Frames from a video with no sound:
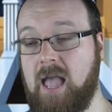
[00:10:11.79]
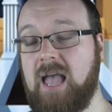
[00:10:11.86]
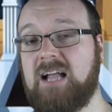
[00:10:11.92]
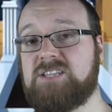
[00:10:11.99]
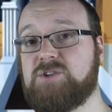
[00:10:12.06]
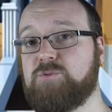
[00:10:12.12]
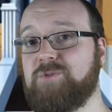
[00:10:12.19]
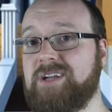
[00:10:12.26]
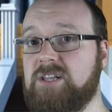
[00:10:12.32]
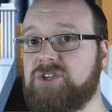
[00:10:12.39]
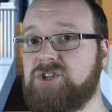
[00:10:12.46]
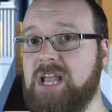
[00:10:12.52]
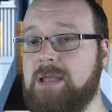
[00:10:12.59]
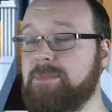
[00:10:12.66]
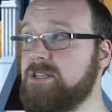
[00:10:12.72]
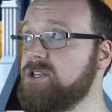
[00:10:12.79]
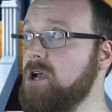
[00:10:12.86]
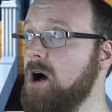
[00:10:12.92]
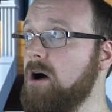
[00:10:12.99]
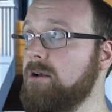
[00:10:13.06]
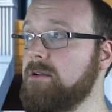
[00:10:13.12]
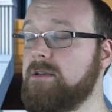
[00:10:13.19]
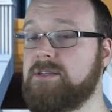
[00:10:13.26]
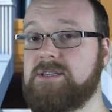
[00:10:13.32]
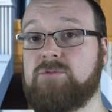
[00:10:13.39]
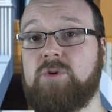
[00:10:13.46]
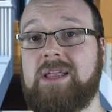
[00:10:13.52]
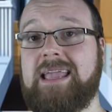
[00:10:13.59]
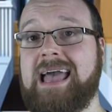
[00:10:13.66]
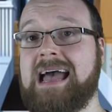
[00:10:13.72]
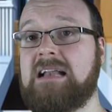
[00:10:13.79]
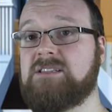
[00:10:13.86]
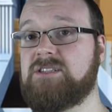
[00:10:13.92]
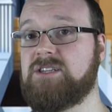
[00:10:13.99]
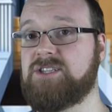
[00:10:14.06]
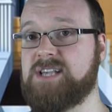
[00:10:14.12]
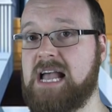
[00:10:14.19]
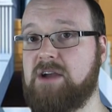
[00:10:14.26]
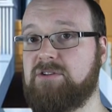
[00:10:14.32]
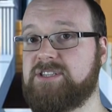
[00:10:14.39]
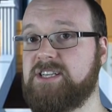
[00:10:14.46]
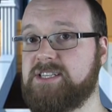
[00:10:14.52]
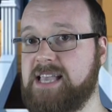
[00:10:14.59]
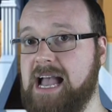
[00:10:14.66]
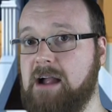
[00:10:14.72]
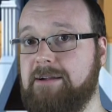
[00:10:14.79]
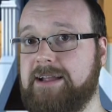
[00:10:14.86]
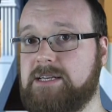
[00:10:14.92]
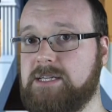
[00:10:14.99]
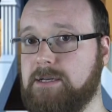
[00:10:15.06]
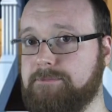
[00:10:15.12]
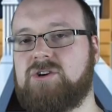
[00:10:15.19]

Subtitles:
It's a real shame it's gone, because it really adds to Cyrus's character.